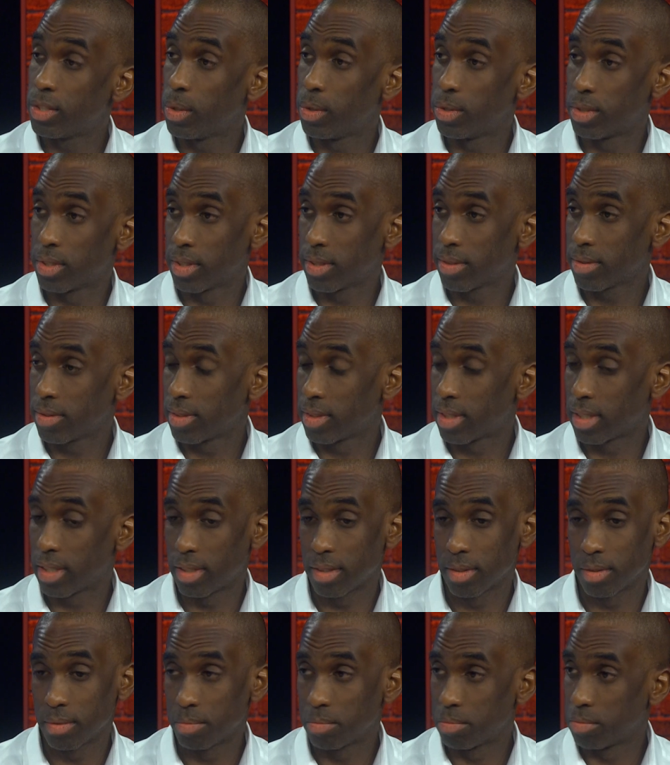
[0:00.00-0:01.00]
user
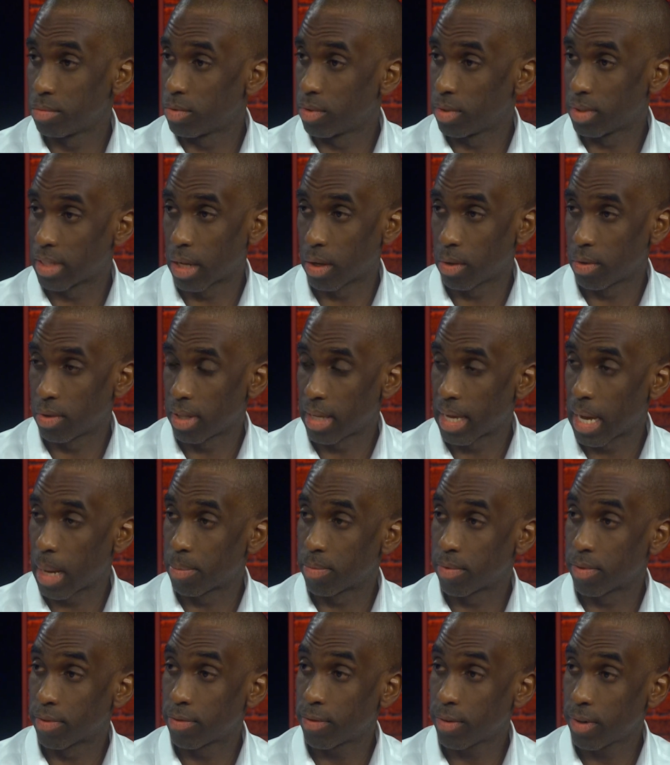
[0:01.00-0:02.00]
can download the app
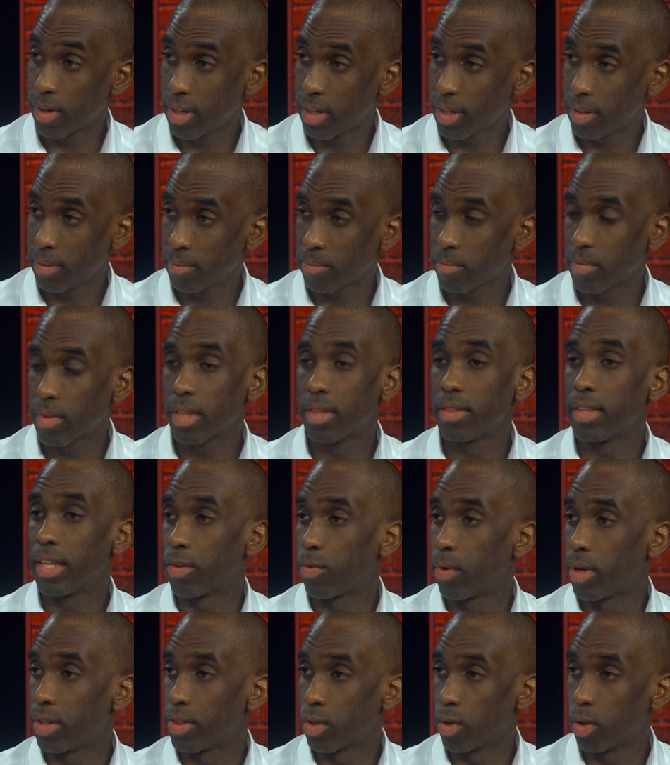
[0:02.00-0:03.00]
for free. They
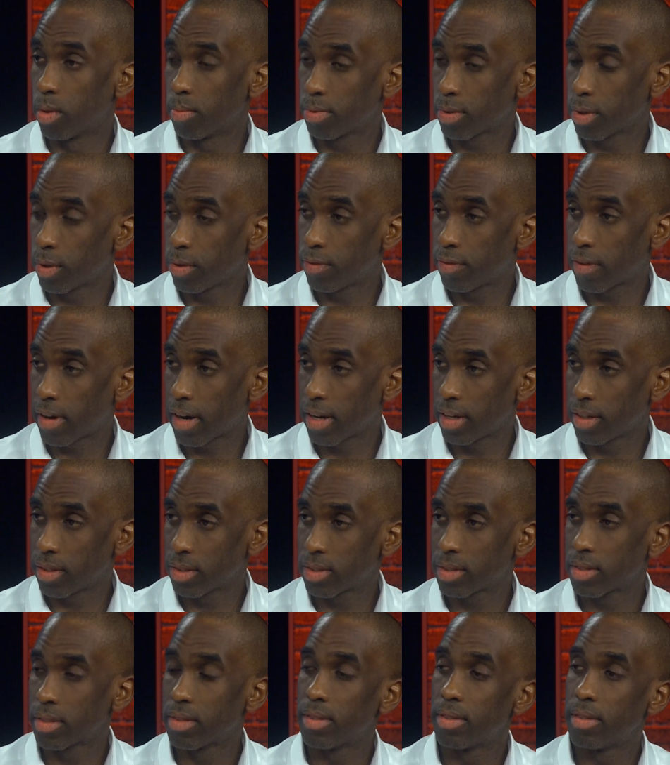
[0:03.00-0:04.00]
create their own
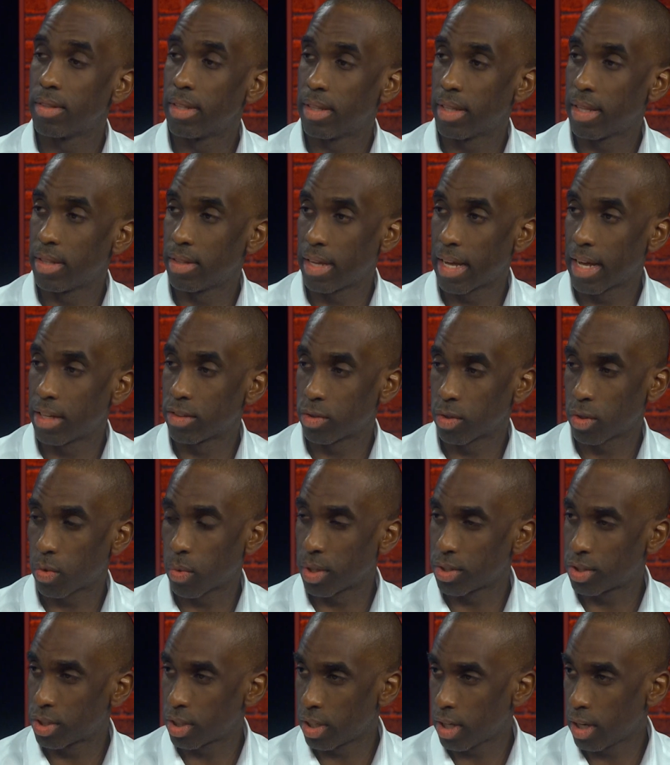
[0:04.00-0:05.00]
profiles. They answer a
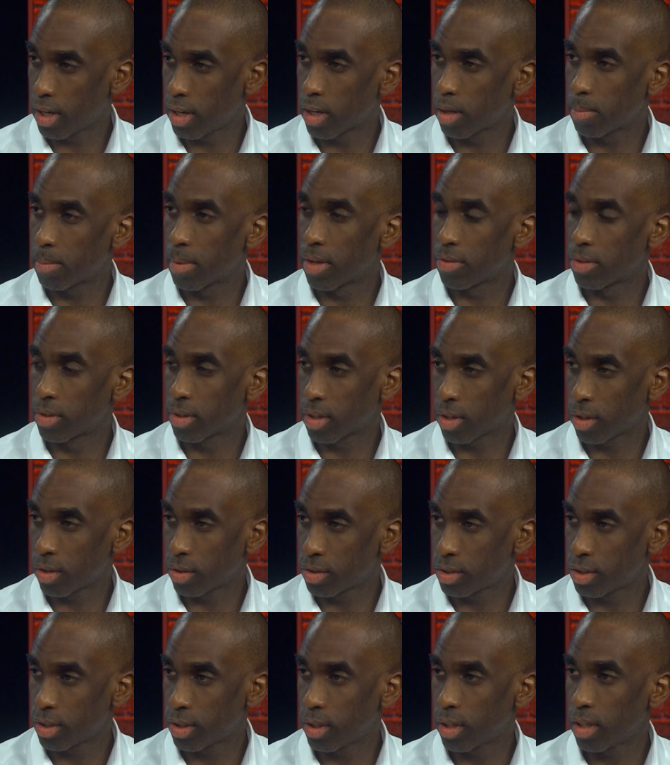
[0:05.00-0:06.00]
questionnaire about their
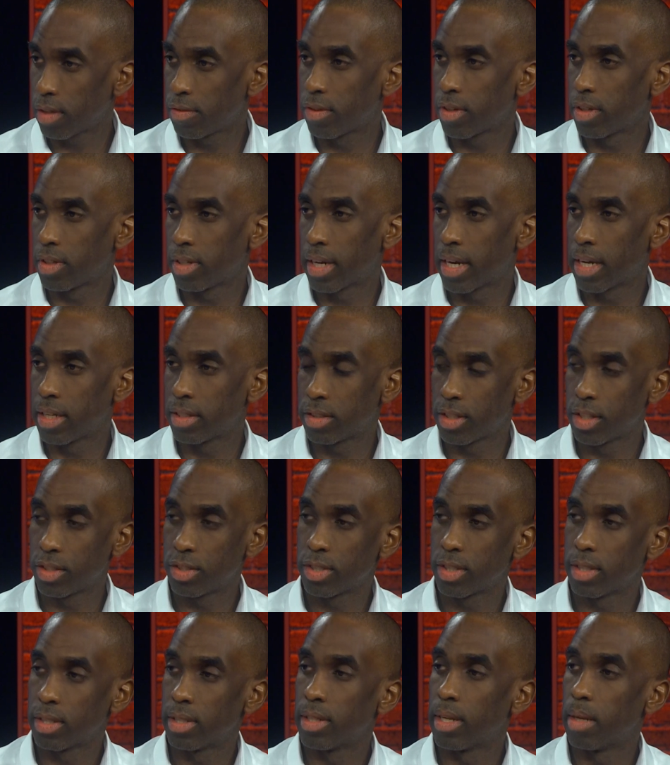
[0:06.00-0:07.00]
culture, if you're a
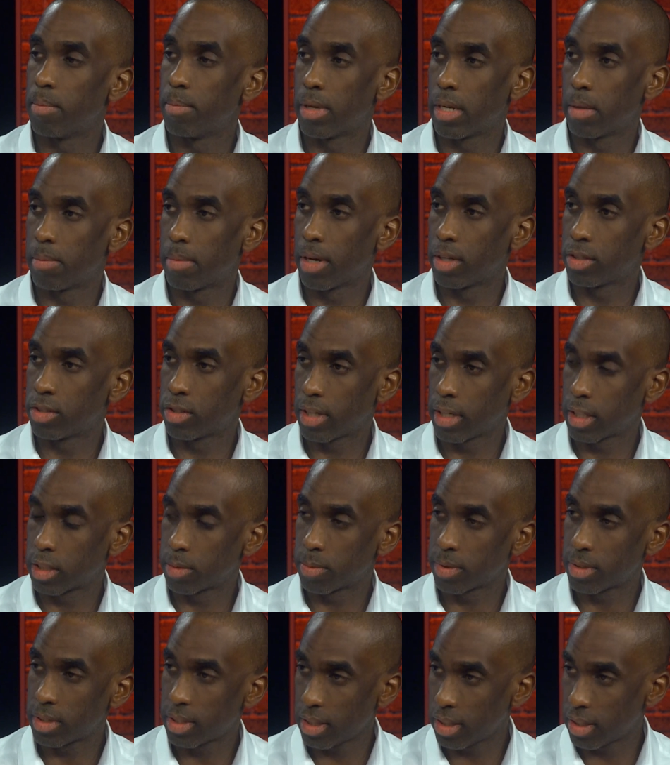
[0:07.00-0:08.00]
dietitian, a bit about your
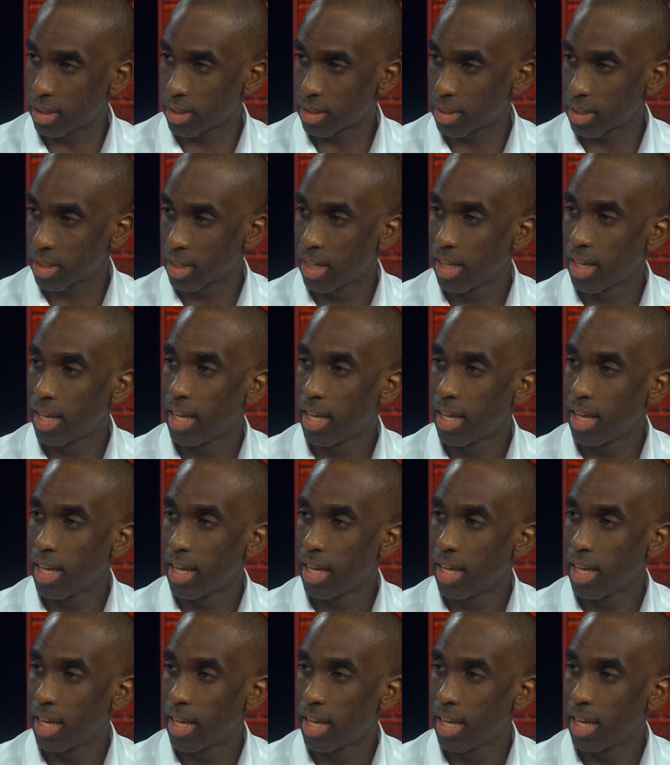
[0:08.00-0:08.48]
expertise.